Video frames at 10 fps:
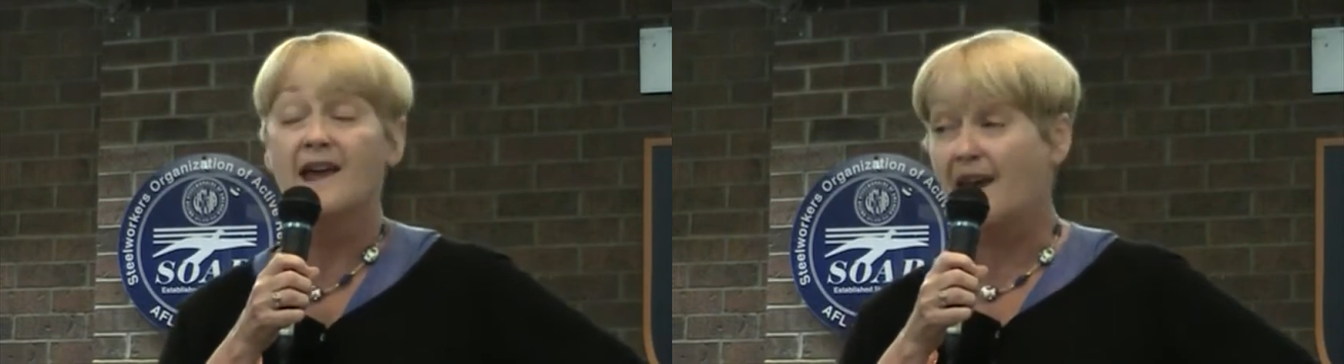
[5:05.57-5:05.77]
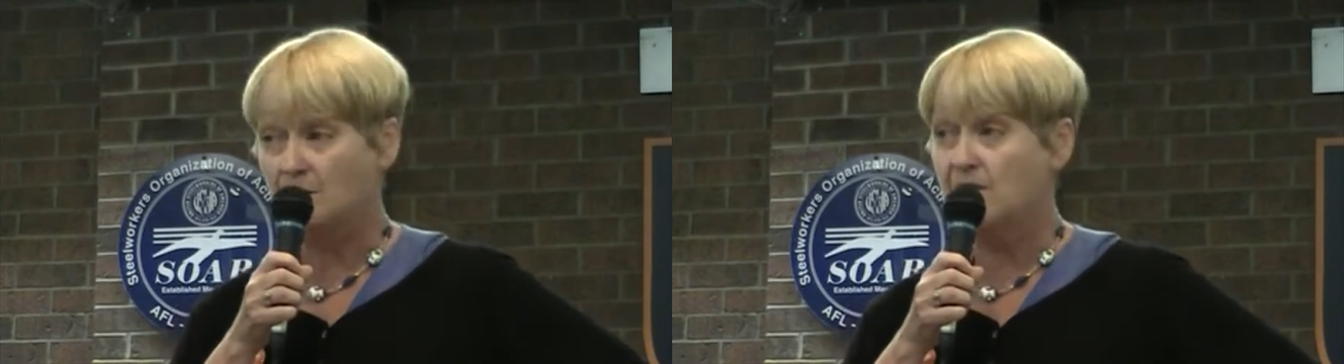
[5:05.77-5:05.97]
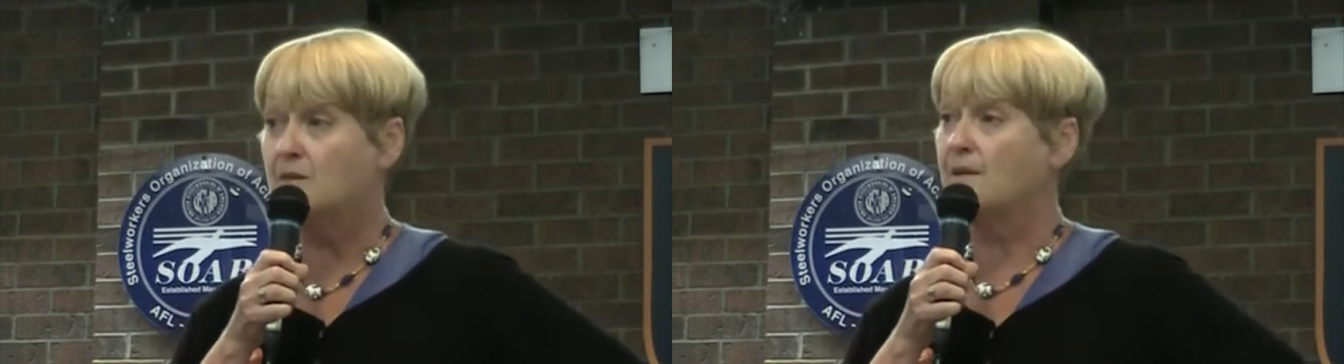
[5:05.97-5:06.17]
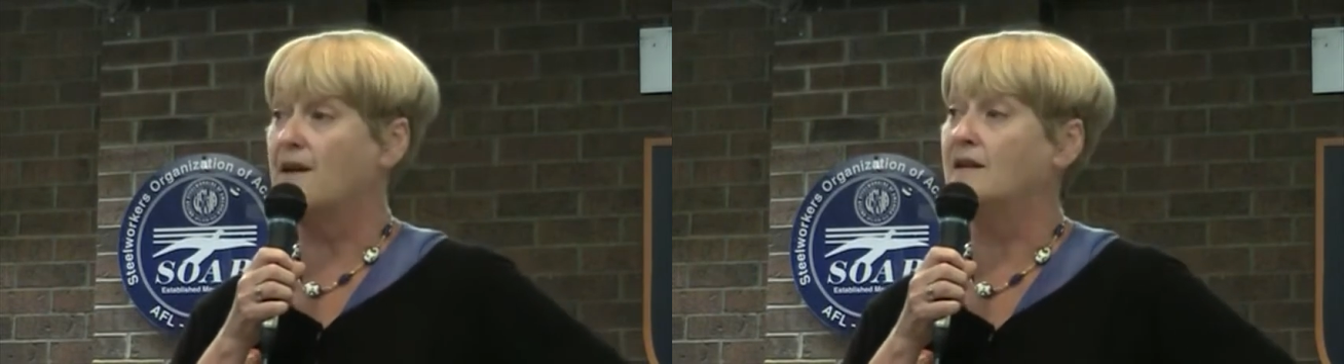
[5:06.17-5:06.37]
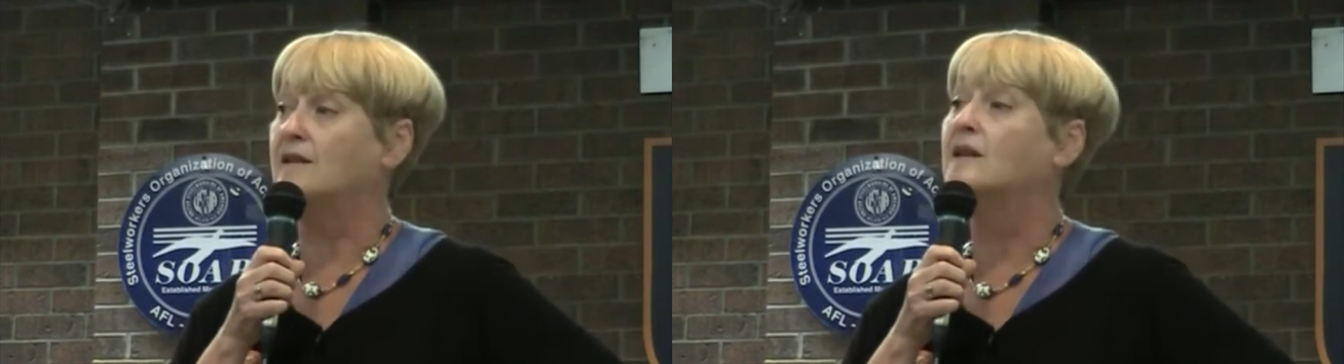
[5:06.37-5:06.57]
and being
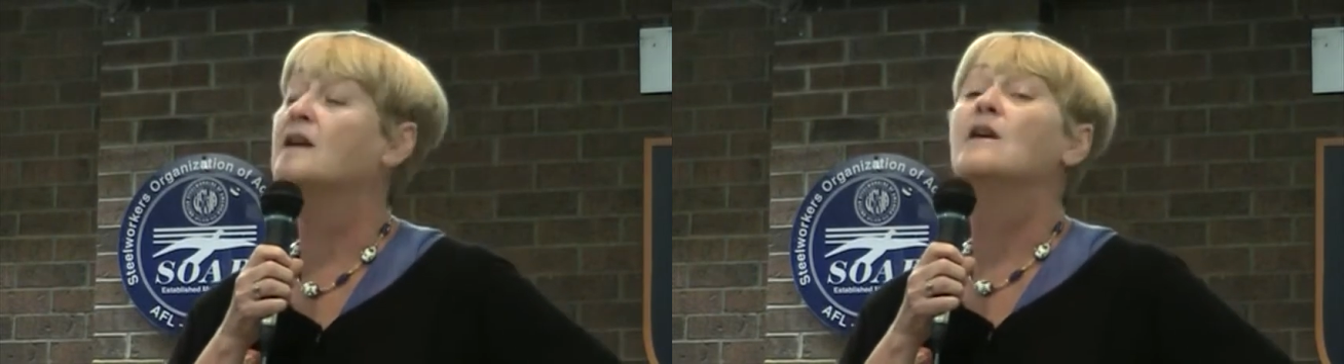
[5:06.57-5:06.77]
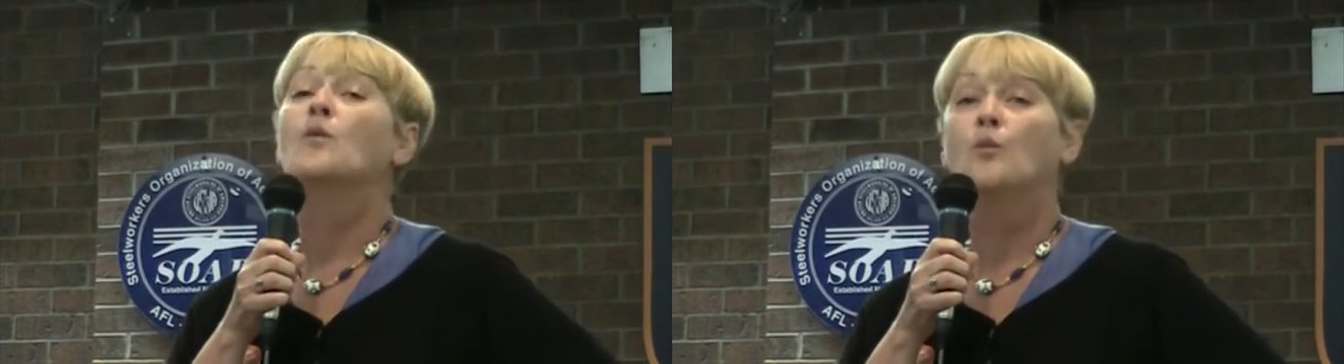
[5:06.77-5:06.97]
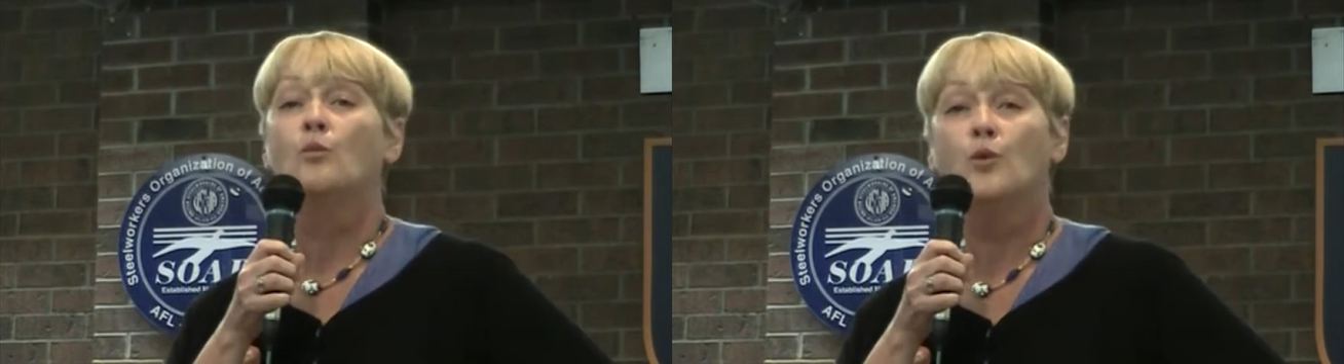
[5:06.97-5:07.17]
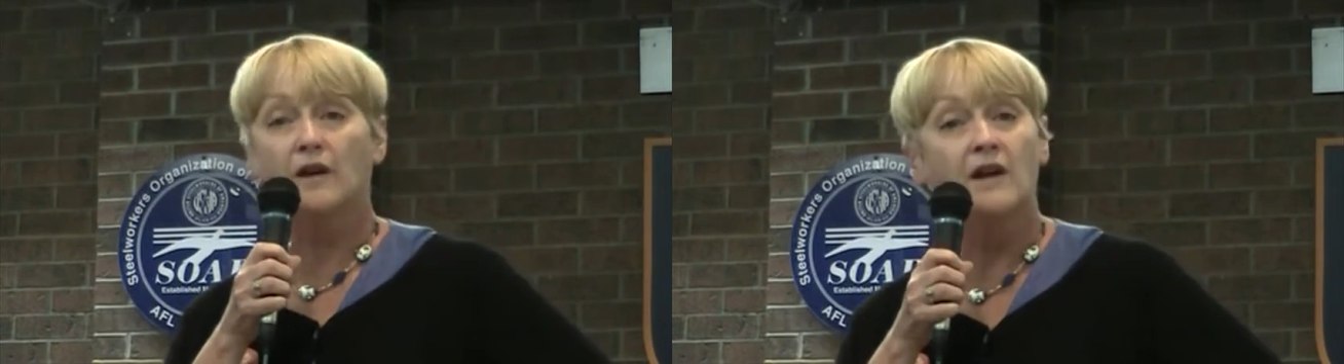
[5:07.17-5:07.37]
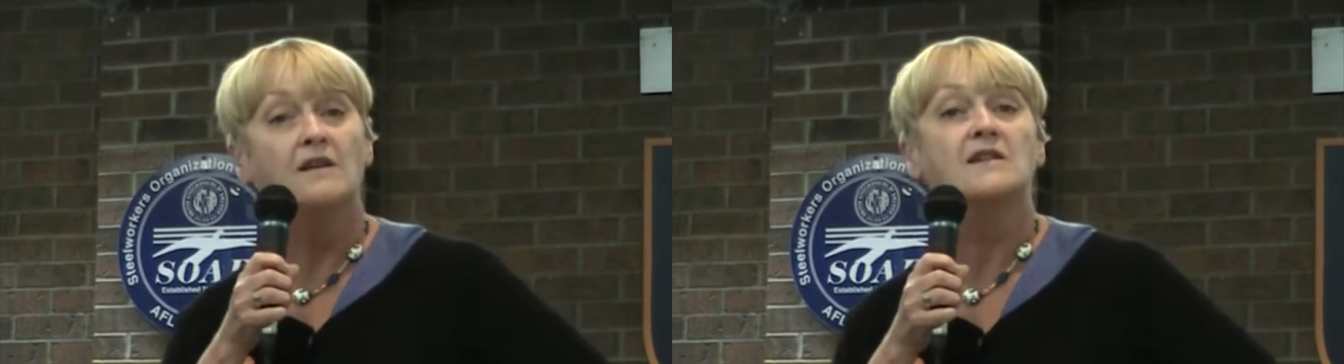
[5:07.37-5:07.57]
paid,
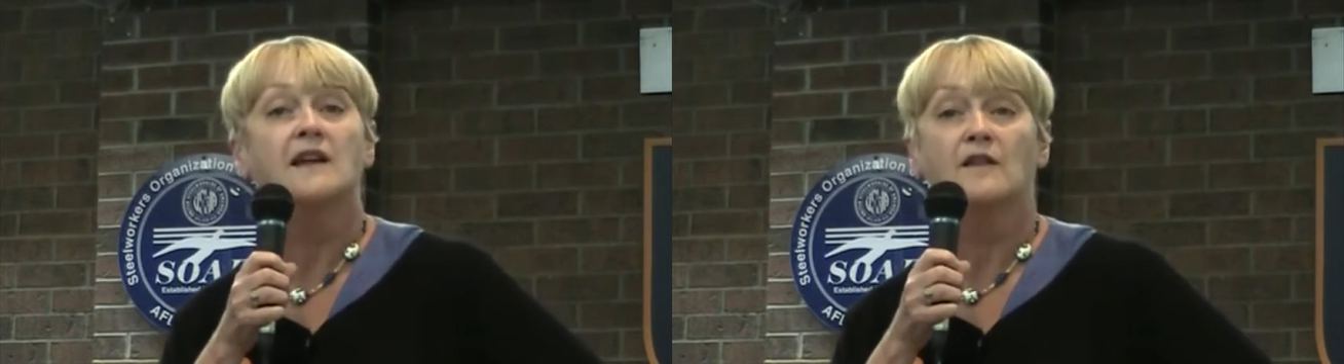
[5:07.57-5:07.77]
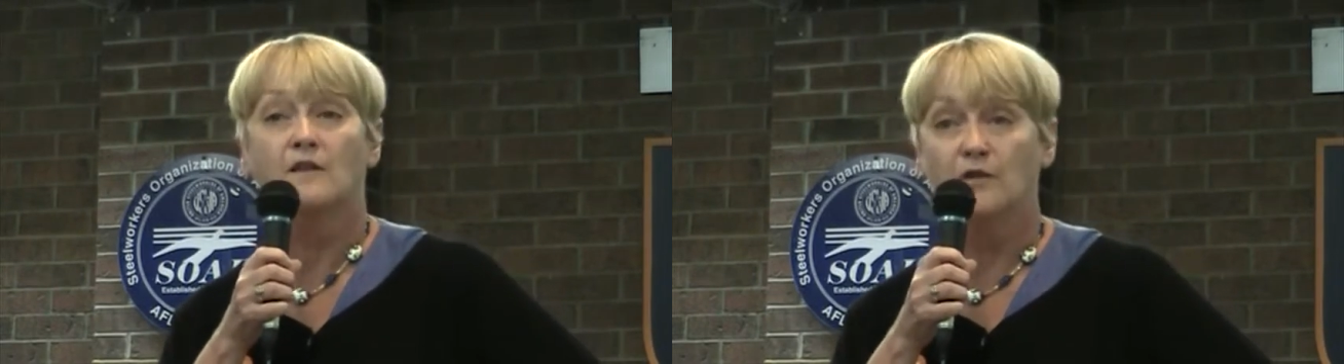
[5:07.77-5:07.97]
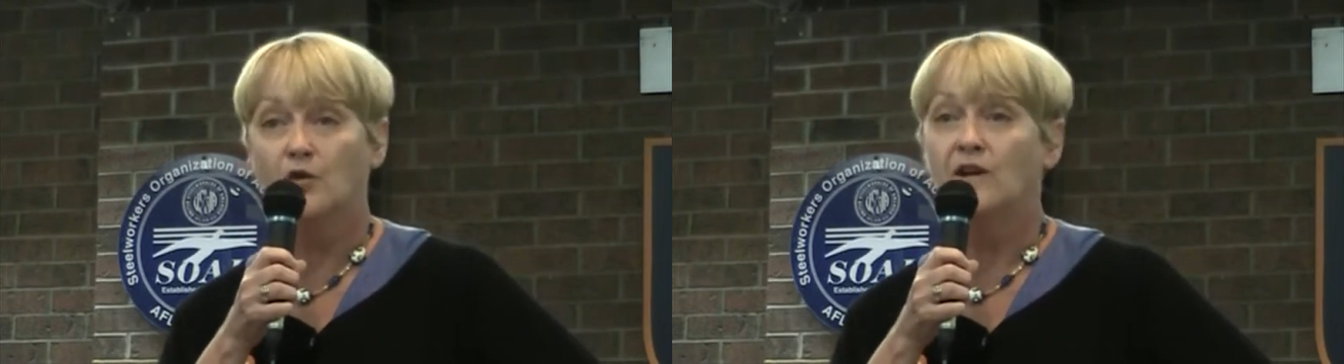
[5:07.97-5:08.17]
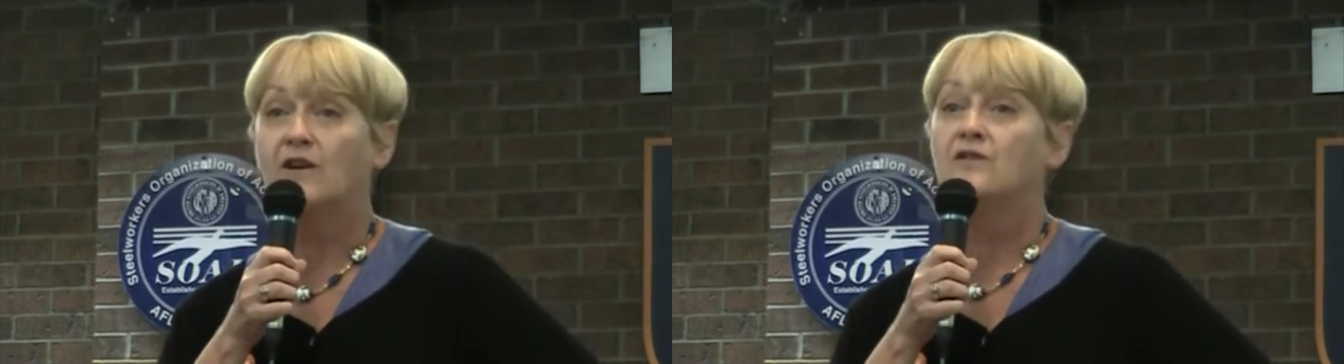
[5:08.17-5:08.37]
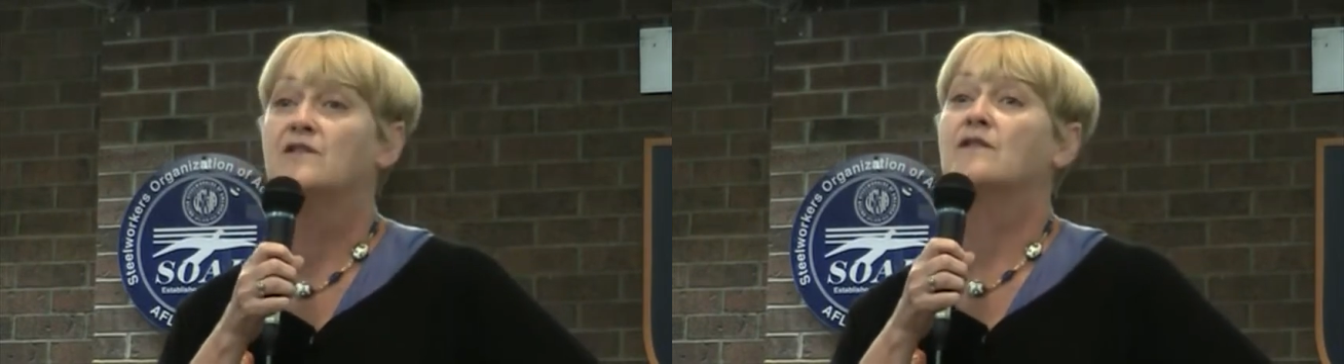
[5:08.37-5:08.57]
working to get the vote
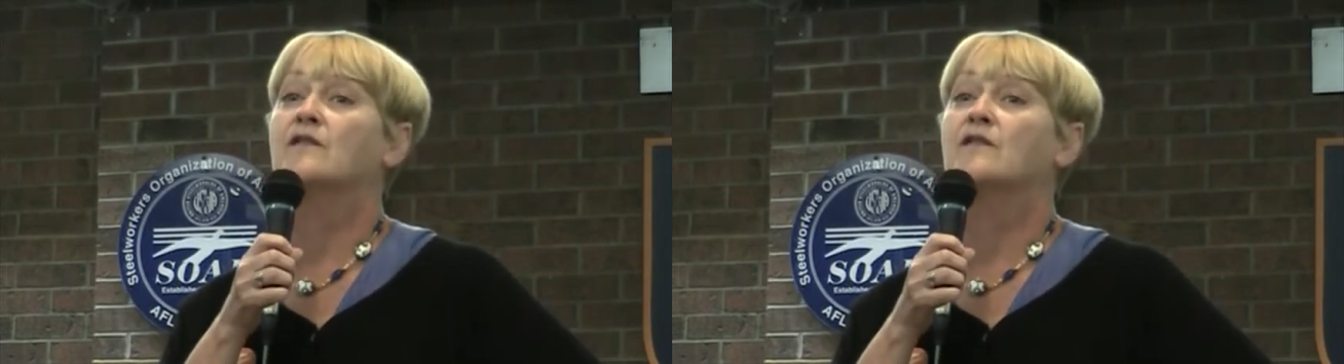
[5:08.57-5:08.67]
out